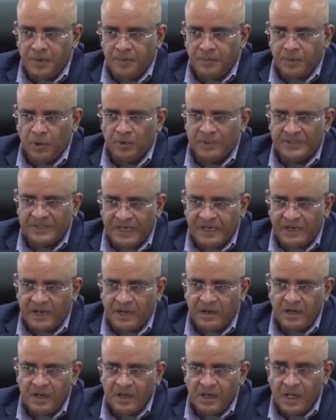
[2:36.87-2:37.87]
People would take
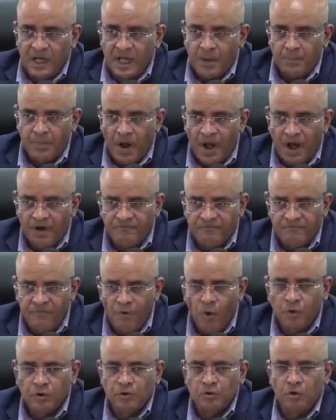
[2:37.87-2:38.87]
a
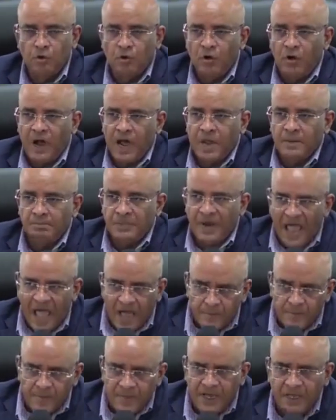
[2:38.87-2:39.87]
photo and
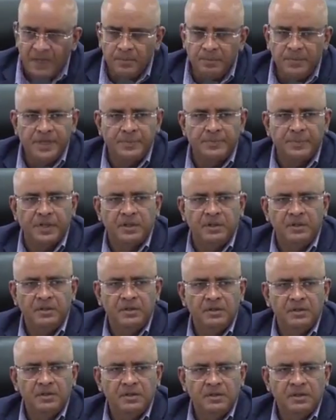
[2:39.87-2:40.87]
blackmail people,
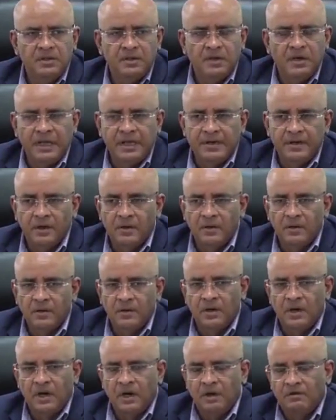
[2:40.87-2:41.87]

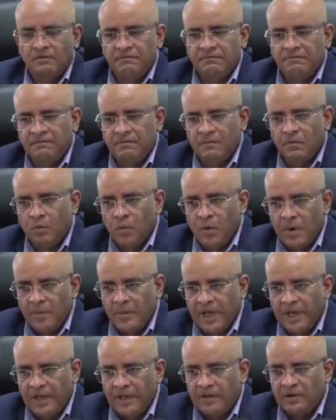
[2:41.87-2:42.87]
of
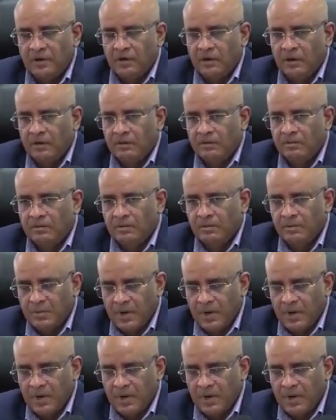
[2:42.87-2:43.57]
women or